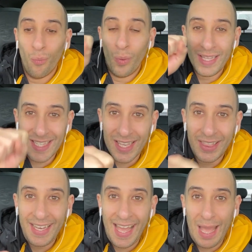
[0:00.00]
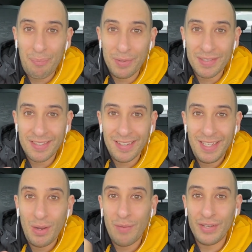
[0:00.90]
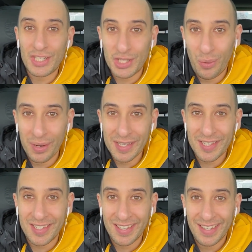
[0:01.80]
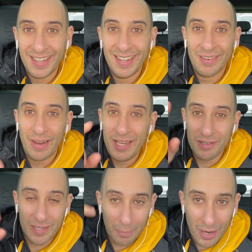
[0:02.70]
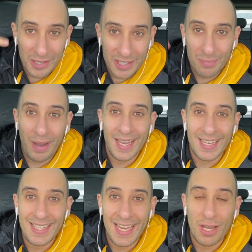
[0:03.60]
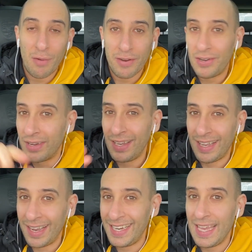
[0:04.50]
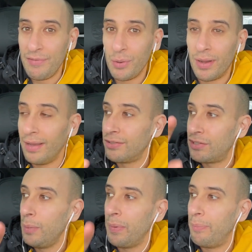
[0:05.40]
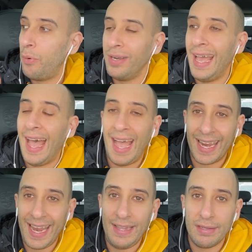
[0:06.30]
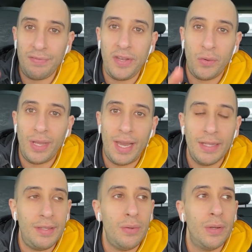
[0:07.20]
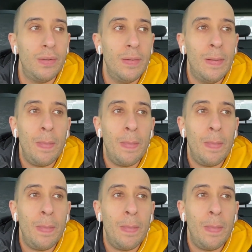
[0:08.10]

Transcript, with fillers: When something happens, you have a choice, right? Your subconscious mind can take over, and I'll, I'm gonna give you a super important hack in this video on how to do it.